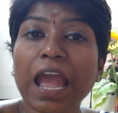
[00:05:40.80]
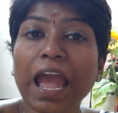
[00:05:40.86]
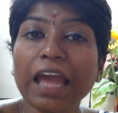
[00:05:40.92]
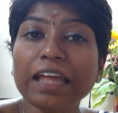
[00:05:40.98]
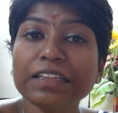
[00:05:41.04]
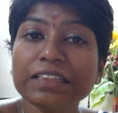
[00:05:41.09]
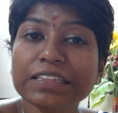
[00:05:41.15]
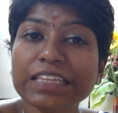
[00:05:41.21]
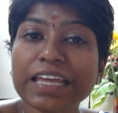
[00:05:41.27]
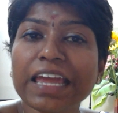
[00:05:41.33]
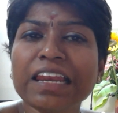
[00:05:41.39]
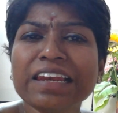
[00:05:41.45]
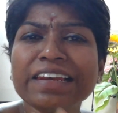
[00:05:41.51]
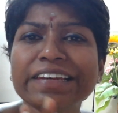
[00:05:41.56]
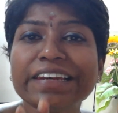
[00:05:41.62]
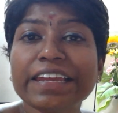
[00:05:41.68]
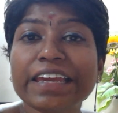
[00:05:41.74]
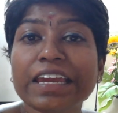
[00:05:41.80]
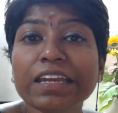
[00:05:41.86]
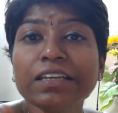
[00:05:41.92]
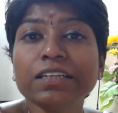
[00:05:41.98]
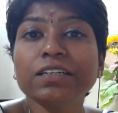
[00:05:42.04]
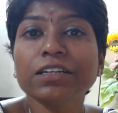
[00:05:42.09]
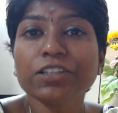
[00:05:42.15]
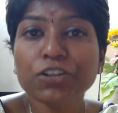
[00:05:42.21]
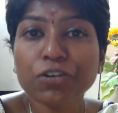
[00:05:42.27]
And then
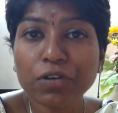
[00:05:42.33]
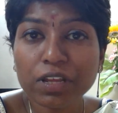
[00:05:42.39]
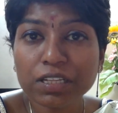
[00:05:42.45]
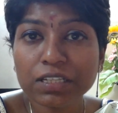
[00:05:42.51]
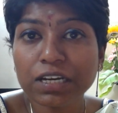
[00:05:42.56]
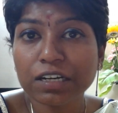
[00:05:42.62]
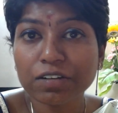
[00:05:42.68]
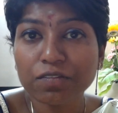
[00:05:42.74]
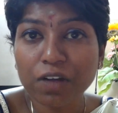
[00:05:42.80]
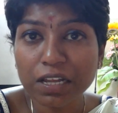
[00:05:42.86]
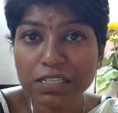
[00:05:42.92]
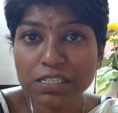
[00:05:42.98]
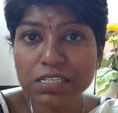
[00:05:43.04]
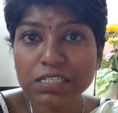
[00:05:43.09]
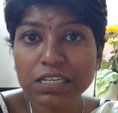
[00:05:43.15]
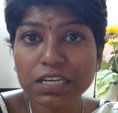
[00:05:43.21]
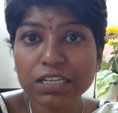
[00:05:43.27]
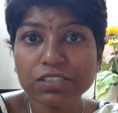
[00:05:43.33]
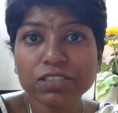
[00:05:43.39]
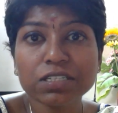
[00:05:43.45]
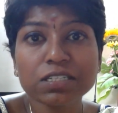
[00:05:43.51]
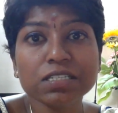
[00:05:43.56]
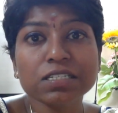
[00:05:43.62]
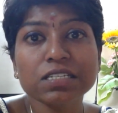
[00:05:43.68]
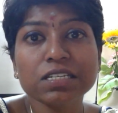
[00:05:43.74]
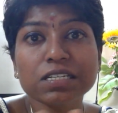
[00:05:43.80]
later during the advanced
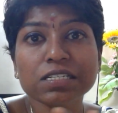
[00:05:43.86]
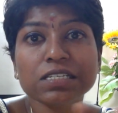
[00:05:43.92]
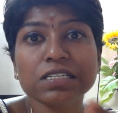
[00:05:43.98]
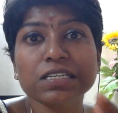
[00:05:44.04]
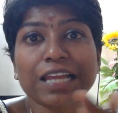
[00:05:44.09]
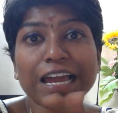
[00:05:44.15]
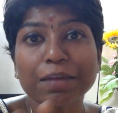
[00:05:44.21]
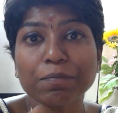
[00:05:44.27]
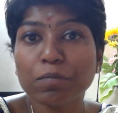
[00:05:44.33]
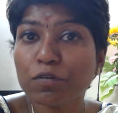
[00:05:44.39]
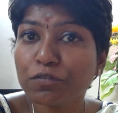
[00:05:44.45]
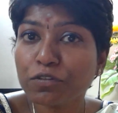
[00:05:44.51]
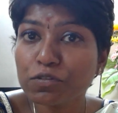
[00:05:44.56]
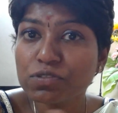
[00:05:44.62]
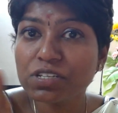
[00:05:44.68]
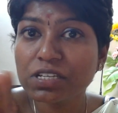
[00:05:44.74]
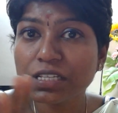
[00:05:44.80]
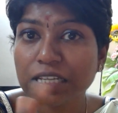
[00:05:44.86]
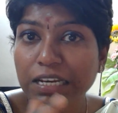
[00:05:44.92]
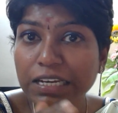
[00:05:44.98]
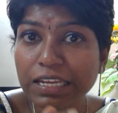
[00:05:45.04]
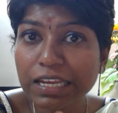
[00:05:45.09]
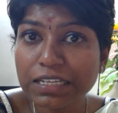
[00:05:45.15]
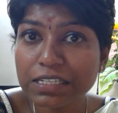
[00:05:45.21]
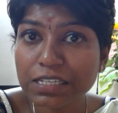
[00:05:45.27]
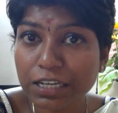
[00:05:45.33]
stages, this lipofuscin
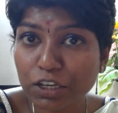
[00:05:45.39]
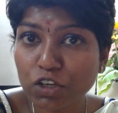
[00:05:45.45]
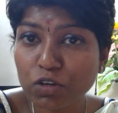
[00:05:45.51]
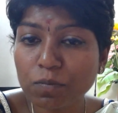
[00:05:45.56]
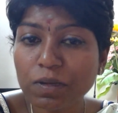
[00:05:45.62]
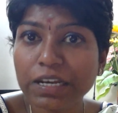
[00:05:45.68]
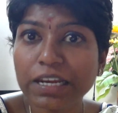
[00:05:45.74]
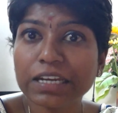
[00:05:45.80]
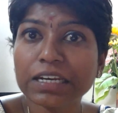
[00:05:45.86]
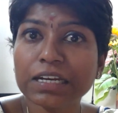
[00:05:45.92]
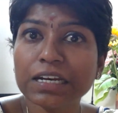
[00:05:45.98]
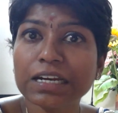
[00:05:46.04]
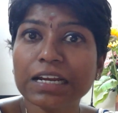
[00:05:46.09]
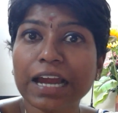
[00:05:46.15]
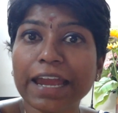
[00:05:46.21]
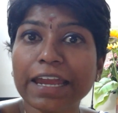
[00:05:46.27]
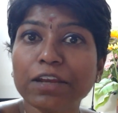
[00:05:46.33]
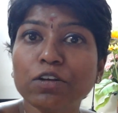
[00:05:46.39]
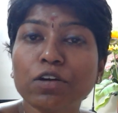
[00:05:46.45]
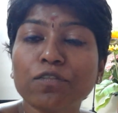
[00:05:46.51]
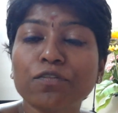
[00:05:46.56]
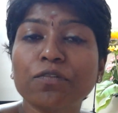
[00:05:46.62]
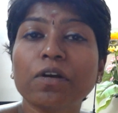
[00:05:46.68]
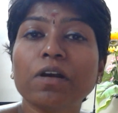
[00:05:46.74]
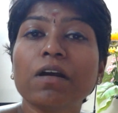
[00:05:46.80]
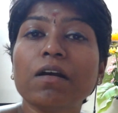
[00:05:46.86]
that gets accumulated, it kind
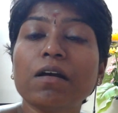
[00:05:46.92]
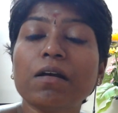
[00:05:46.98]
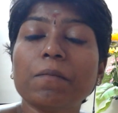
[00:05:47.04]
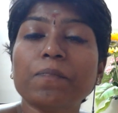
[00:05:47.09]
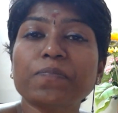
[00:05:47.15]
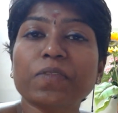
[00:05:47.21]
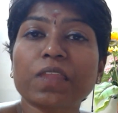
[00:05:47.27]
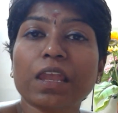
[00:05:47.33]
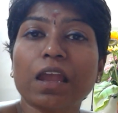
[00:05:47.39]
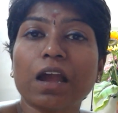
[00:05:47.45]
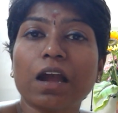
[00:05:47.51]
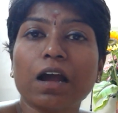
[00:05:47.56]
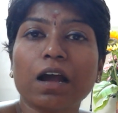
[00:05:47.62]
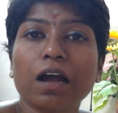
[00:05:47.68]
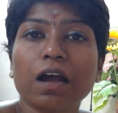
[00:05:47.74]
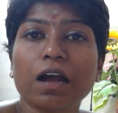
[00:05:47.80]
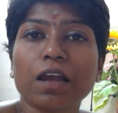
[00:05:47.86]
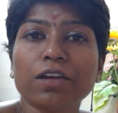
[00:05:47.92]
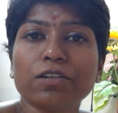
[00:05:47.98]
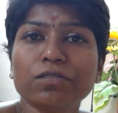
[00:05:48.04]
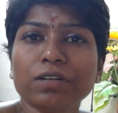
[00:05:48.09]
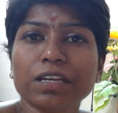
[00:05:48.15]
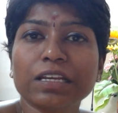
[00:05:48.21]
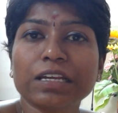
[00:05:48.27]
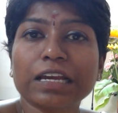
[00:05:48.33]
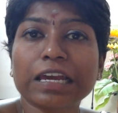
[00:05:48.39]
of,
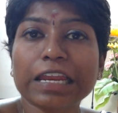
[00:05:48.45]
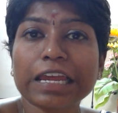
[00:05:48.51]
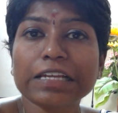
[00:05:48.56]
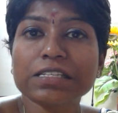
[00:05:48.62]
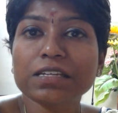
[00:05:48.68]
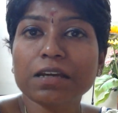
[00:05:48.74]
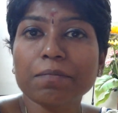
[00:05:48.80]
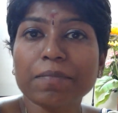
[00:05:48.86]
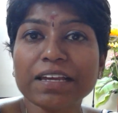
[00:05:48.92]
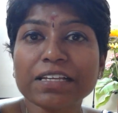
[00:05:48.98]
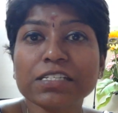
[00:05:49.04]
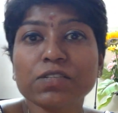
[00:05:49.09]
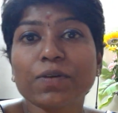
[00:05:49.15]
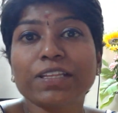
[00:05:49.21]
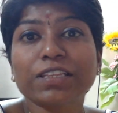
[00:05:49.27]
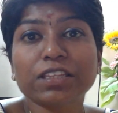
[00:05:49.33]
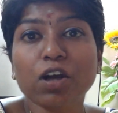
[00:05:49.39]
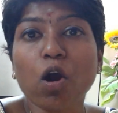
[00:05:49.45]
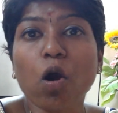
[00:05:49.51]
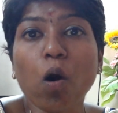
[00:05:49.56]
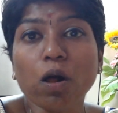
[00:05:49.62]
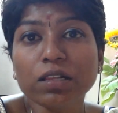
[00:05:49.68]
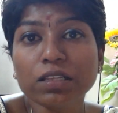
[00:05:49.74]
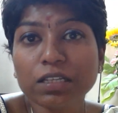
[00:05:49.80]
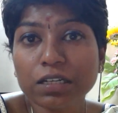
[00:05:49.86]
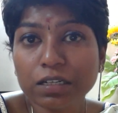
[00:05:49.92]
it creates a mess with
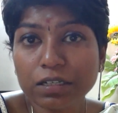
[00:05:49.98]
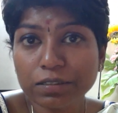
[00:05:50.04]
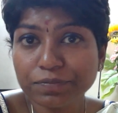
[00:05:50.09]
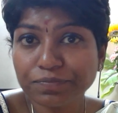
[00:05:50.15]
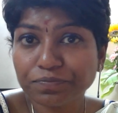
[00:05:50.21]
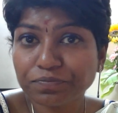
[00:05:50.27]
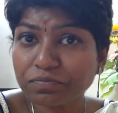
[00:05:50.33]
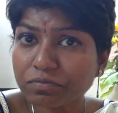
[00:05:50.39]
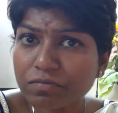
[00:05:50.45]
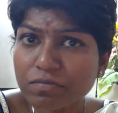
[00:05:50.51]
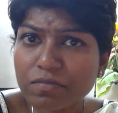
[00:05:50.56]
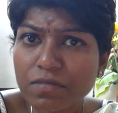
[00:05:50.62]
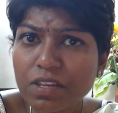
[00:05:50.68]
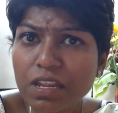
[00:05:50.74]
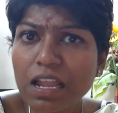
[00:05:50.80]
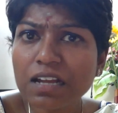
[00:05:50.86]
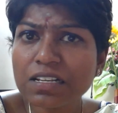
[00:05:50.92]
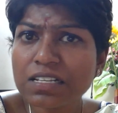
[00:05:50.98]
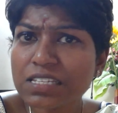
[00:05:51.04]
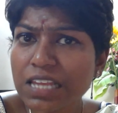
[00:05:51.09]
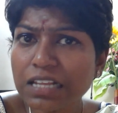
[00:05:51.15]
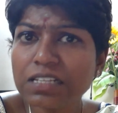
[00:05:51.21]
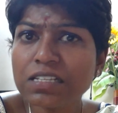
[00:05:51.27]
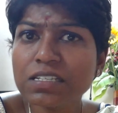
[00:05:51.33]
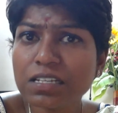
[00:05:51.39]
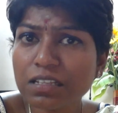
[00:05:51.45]
all the
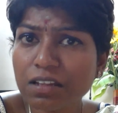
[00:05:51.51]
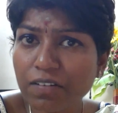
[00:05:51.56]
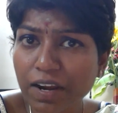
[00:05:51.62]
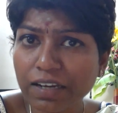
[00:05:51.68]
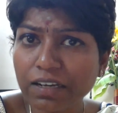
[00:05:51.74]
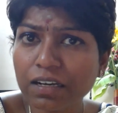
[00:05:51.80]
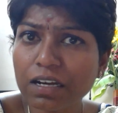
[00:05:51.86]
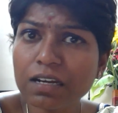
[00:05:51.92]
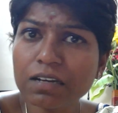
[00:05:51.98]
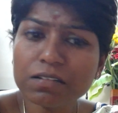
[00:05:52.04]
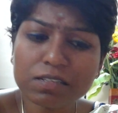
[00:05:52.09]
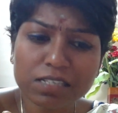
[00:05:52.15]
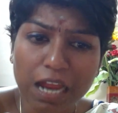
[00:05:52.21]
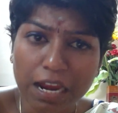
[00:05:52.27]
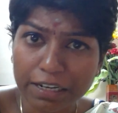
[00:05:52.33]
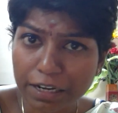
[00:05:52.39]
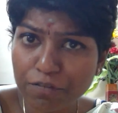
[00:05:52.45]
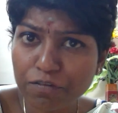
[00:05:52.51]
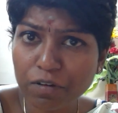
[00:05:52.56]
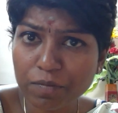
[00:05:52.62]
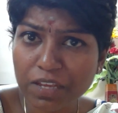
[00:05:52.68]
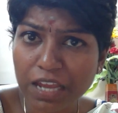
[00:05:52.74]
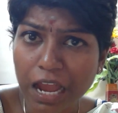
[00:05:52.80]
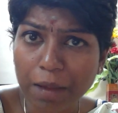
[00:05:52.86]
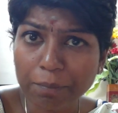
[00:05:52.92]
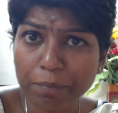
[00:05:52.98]
cells in the retina, starting from
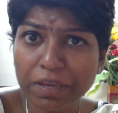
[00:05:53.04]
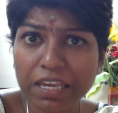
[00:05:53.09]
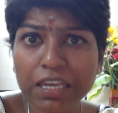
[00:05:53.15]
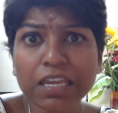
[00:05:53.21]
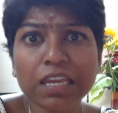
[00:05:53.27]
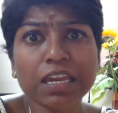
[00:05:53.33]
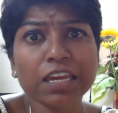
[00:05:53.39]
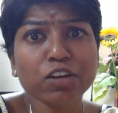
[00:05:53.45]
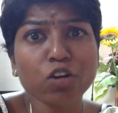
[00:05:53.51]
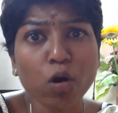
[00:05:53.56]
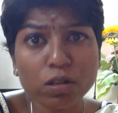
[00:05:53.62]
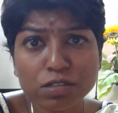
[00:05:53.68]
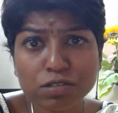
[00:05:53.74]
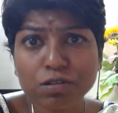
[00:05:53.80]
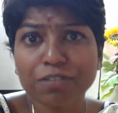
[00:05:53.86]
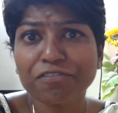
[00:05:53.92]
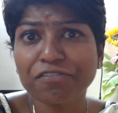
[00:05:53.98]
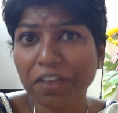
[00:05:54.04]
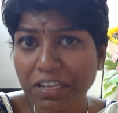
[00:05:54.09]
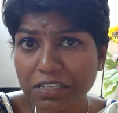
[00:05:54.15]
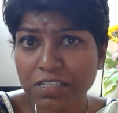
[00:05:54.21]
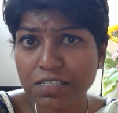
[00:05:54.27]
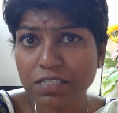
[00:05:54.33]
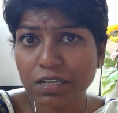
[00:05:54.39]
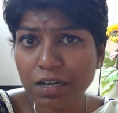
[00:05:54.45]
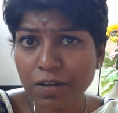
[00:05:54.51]
the RPE. It also
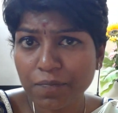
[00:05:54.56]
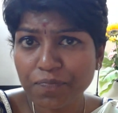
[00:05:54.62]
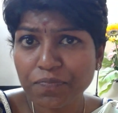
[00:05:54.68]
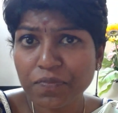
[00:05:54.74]
affects the